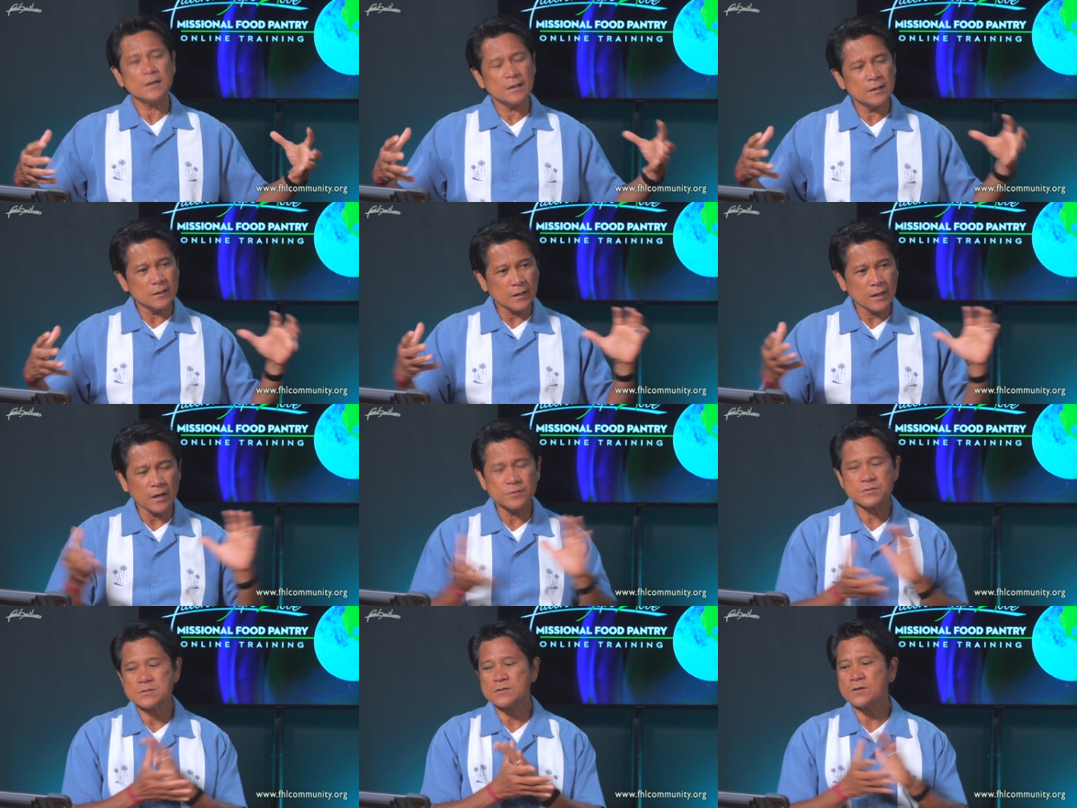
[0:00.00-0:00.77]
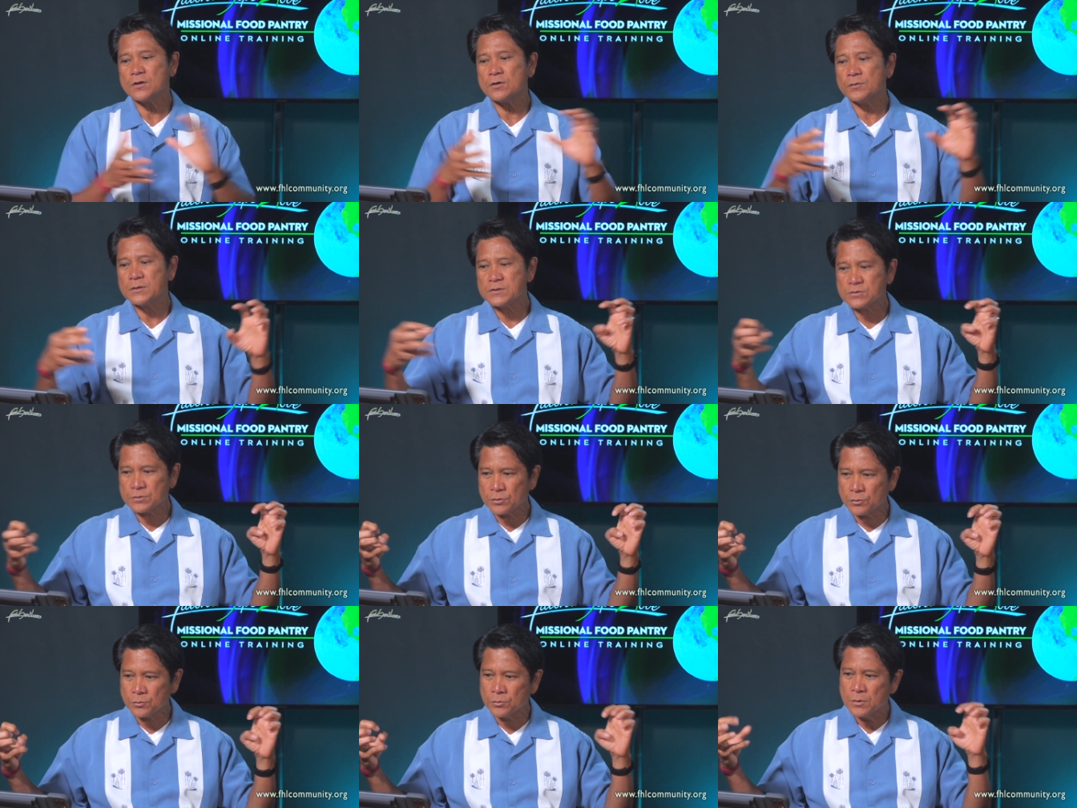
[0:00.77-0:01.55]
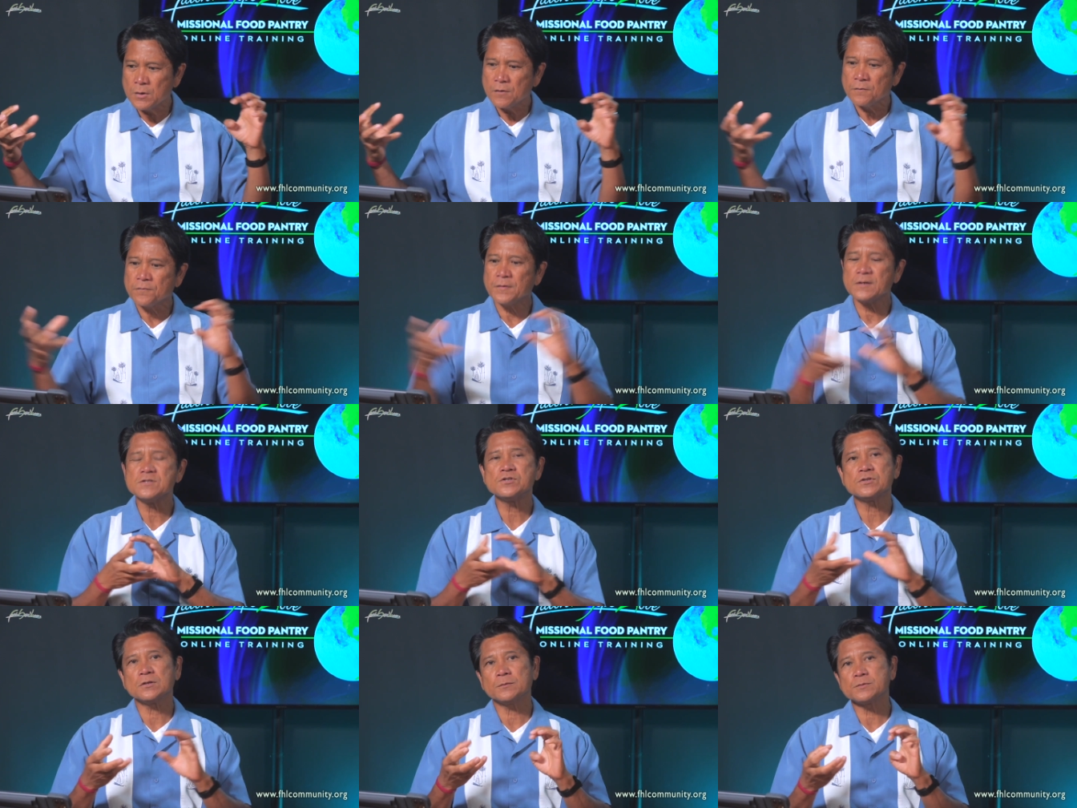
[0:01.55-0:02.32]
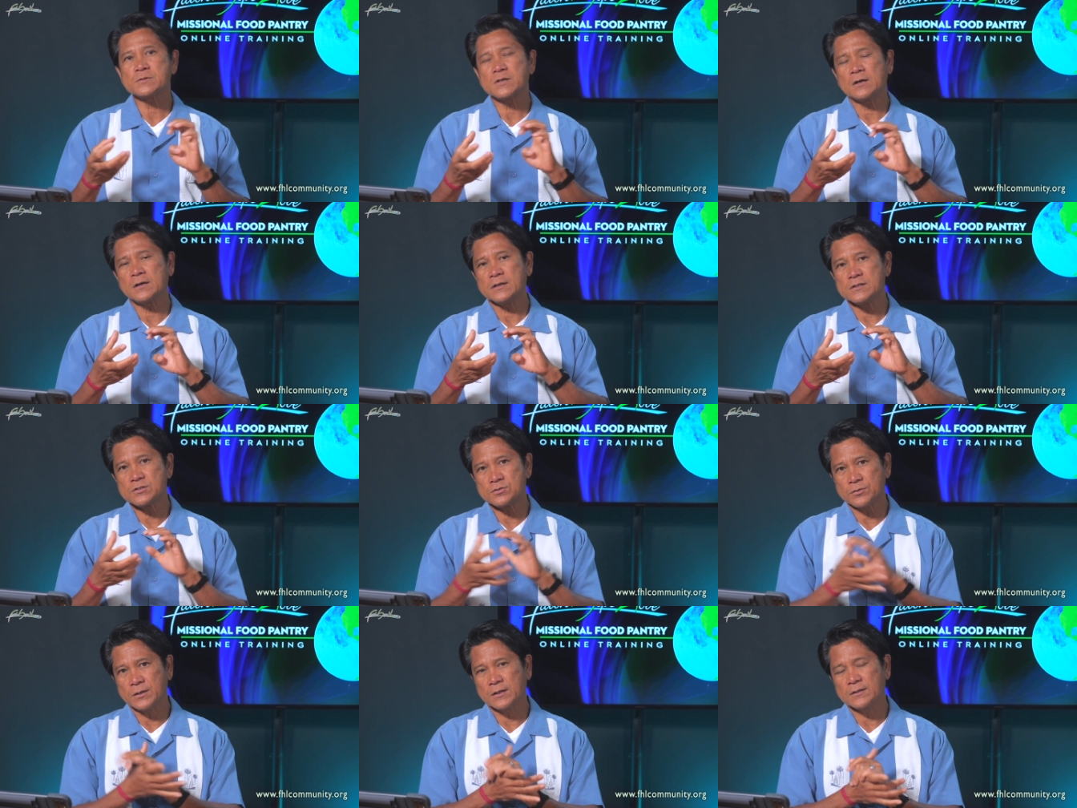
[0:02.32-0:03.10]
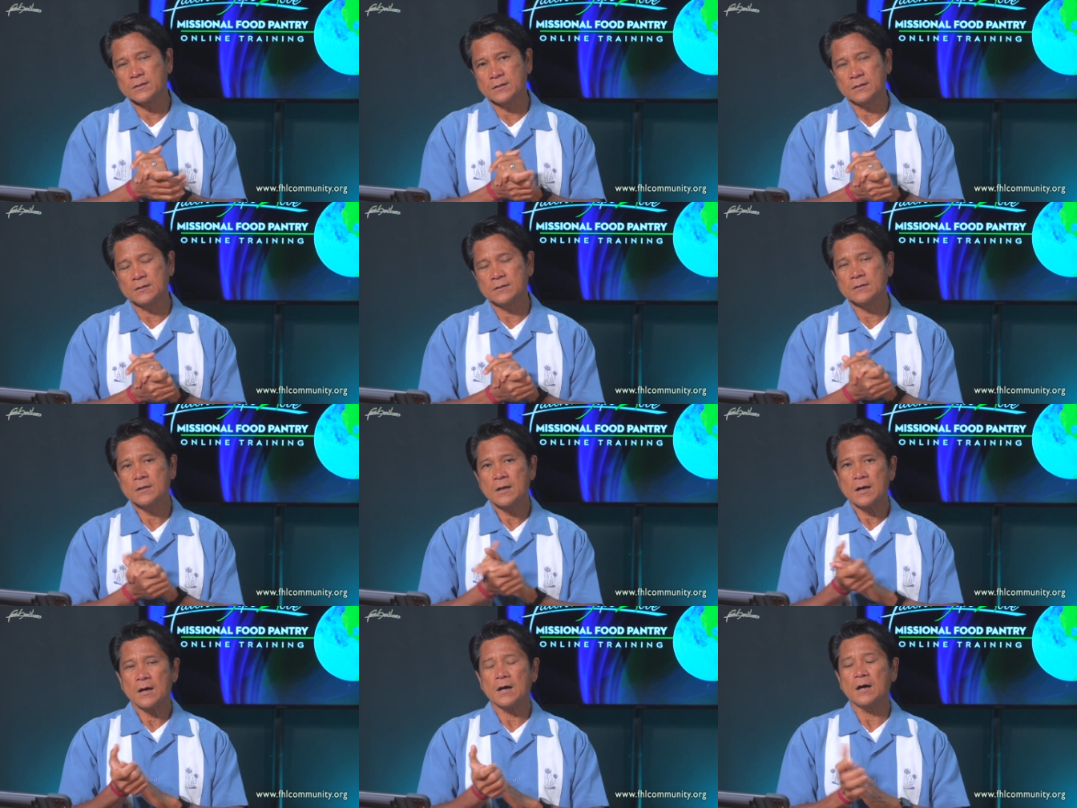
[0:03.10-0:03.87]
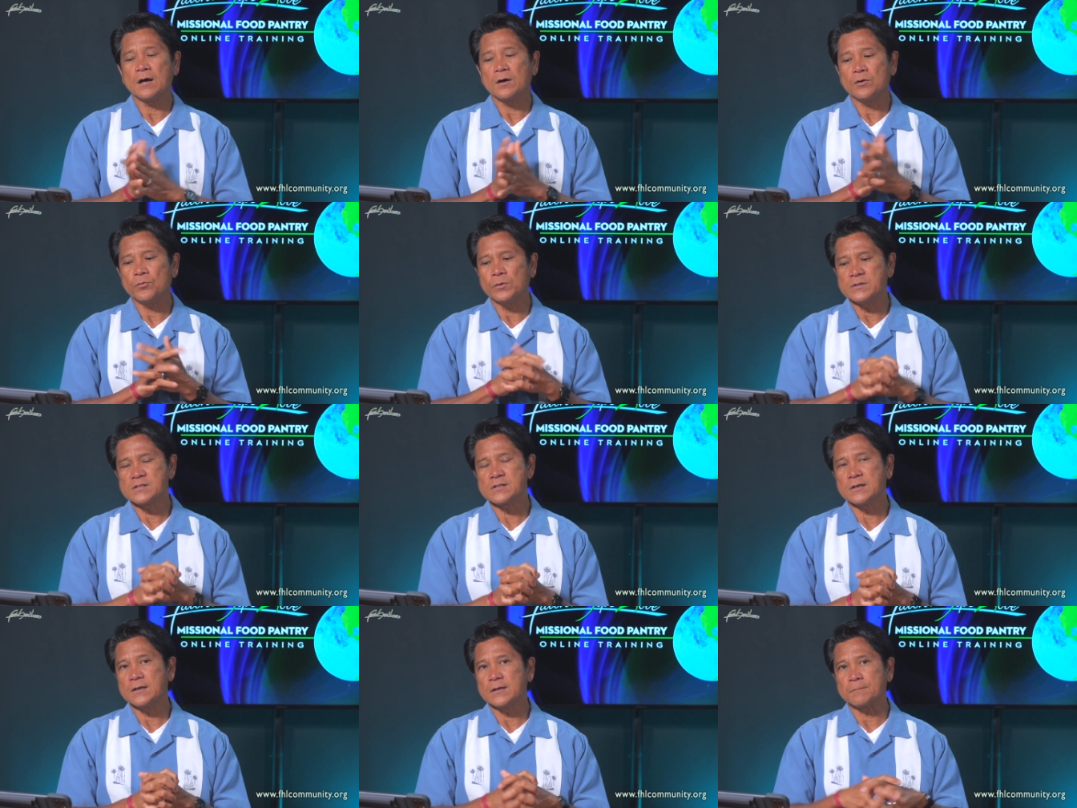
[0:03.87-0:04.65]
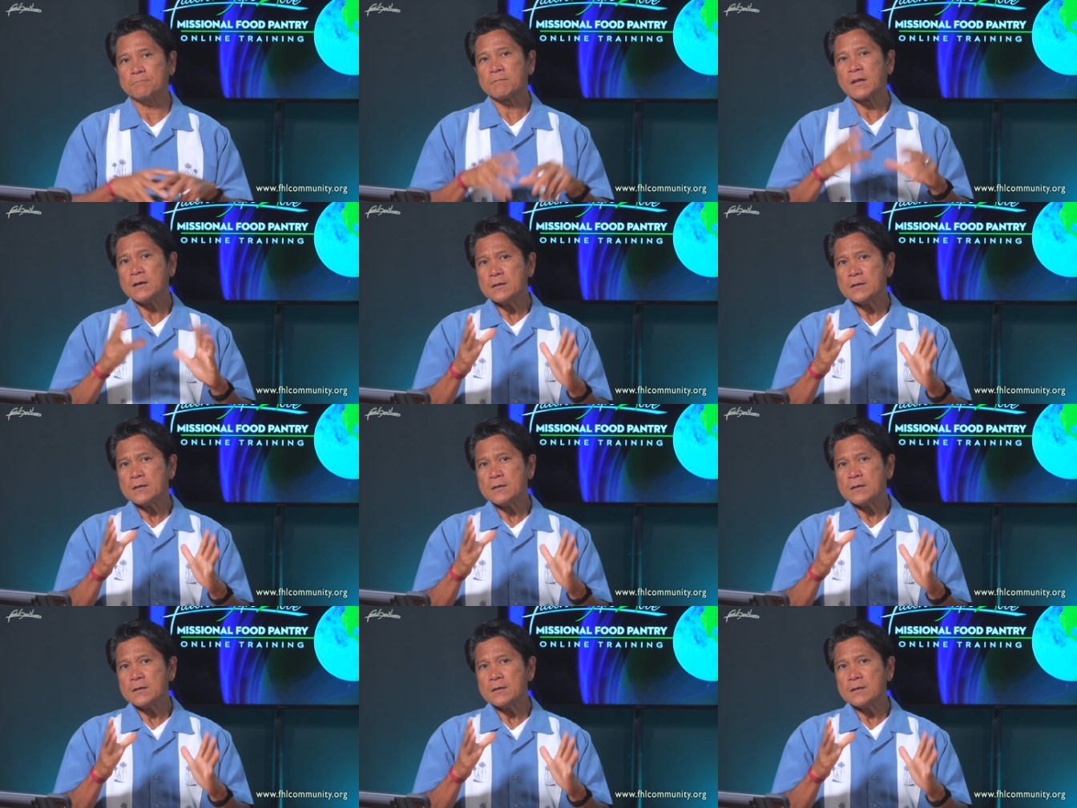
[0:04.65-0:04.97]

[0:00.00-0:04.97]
And how's it going? So friendships are strengthened once again.